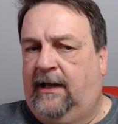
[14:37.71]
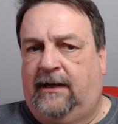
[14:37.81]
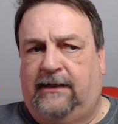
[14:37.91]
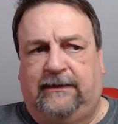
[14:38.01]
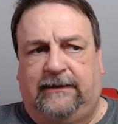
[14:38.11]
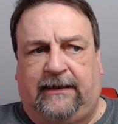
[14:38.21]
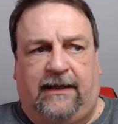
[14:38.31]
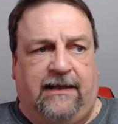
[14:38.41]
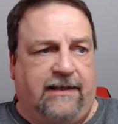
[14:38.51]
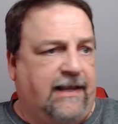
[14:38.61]

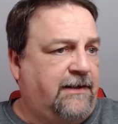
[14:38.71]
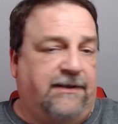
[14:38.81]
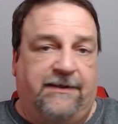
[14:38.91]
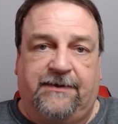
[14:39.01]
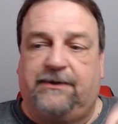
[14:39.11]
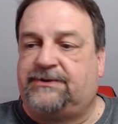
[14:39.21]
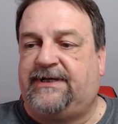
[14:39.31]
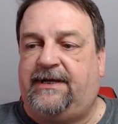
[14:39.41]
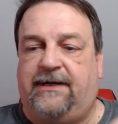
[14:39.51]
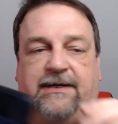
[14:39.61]
Yeah, you'll see
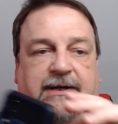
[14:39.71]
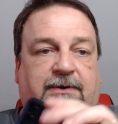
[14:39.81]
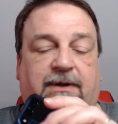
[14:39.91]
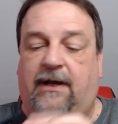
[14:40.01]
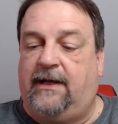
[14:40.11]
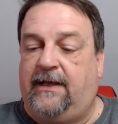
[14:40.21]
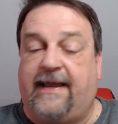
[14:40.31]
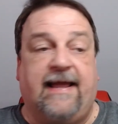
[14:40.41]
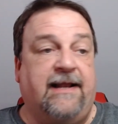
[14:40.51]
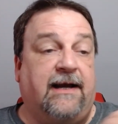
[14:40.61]
it in there.
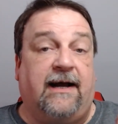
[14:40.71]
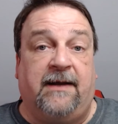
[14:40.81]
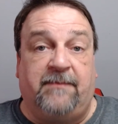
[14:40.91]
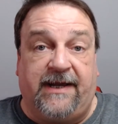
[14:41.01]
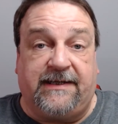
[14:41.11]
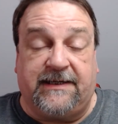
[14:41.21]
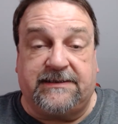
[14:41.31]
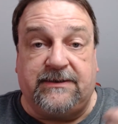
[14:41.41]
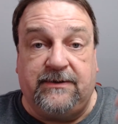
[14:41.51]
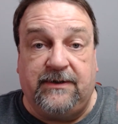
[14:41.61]
Again, I'm Mike
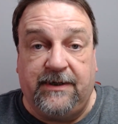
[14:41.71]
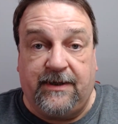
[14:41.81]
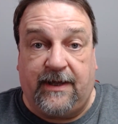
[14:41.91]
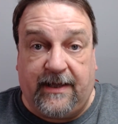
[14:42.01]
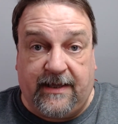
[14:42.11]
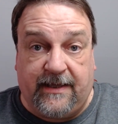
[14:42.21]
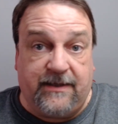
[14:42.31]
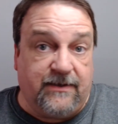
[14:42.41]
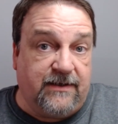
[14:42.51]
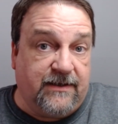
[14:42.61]
Dixon.
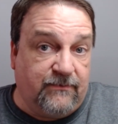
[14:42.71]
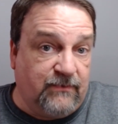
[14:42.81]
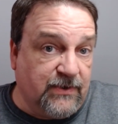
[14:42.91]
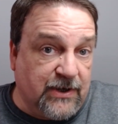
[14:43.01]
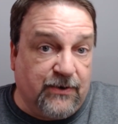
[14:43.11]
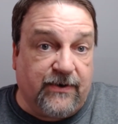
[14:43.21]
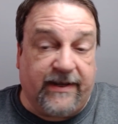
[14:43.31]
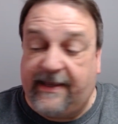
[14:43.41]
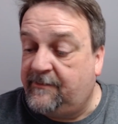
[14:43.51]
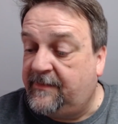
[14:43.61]
You know who I
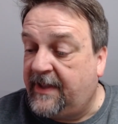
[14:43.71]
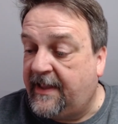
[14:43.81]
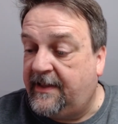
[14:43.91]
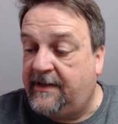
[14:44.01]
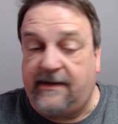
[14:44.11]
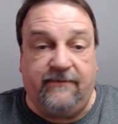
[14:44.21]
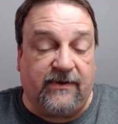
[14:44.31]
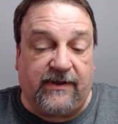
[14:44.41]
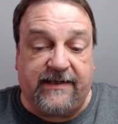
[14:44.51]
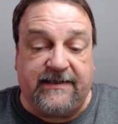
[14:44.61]
am. And if you
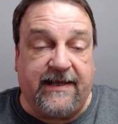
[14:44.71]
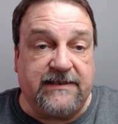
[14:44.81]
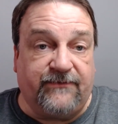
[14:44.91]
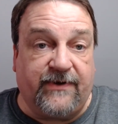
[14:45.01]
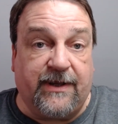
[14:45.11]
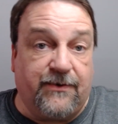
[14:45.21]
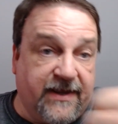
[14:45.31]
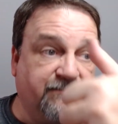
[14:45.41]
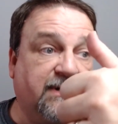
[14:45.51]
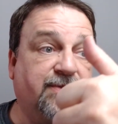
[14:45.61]
like today's video, give
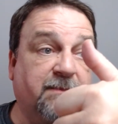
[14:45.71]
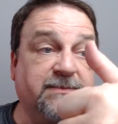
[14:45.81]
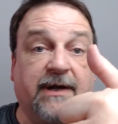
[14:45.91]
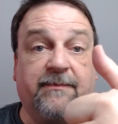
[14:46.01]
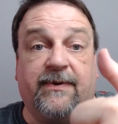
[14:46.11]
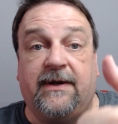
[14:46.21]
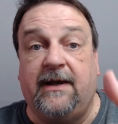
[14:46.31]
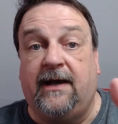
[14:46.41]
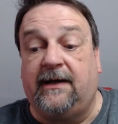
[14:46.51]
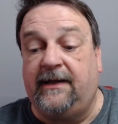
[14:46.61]
it a thumbs up.
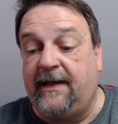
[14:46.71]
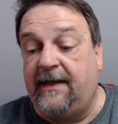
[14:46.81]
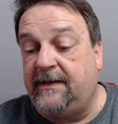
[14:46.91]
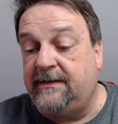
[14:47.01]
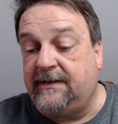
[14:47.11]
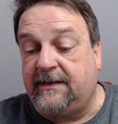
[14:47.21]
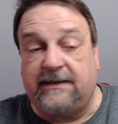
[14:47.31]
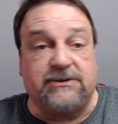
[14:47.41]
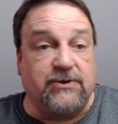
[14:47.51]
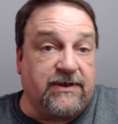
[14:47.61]
And let's
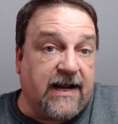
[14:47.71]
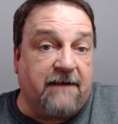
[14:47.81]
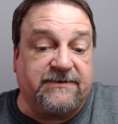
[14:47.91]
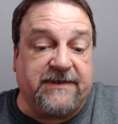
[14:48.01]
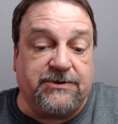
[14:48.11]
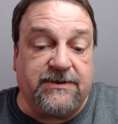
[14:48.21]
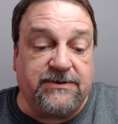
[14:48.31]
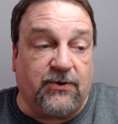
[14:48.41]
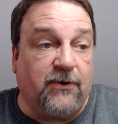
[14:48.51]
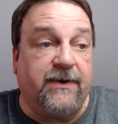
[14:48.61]
start the conversation as
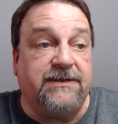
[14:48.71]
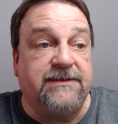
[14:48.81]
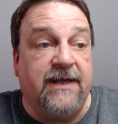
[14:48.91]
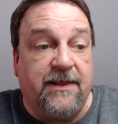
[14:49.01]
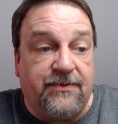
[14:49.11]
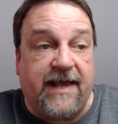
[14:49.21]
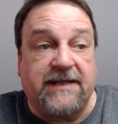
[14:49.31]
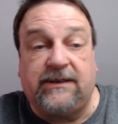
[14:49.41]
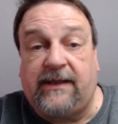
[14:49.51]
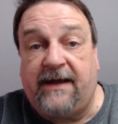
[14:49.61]
always. Thanks a
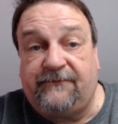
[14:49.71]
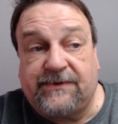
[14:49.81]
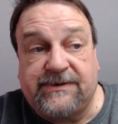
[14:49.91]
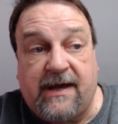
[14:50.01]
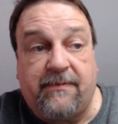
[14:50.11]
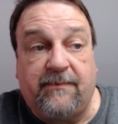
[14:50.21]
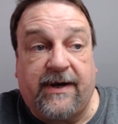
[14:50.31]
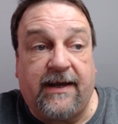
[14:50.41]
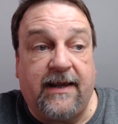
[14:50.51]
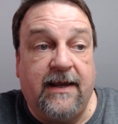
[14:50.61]
lot for stopping
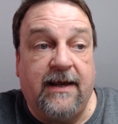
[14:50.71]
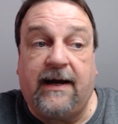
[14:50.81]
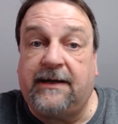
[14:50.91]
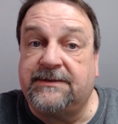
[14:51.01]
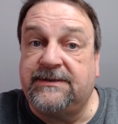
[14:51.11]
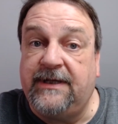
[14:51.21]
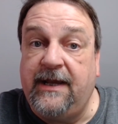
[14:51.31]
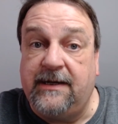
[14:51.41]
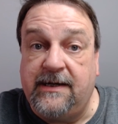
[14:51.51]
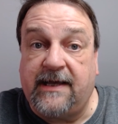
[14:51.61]
by. I'll see you in
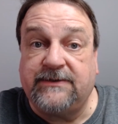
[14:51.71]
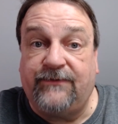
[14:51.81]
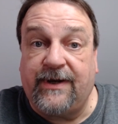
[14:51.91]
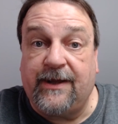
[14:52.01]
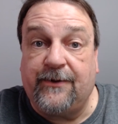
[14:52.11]
the next video.